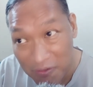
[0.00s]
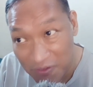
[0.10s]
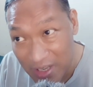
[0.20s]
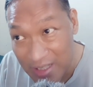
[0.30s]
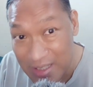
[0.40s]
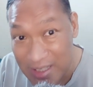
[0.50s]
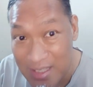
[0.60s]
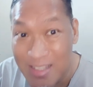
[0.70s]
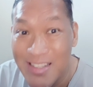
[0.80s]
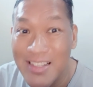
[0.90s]
Vince
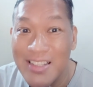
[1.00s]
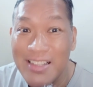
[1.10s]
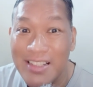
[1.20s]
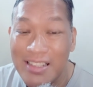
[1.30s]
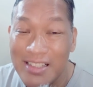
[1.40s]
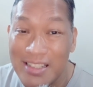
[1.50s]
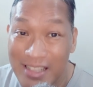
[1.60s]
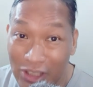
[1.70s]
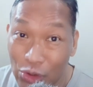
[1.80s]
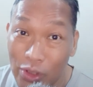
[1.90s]

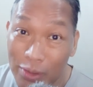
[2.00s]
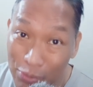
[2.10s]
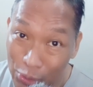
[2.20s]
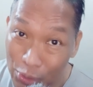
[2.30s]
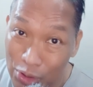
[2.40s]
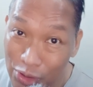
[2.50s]
sexually abused her.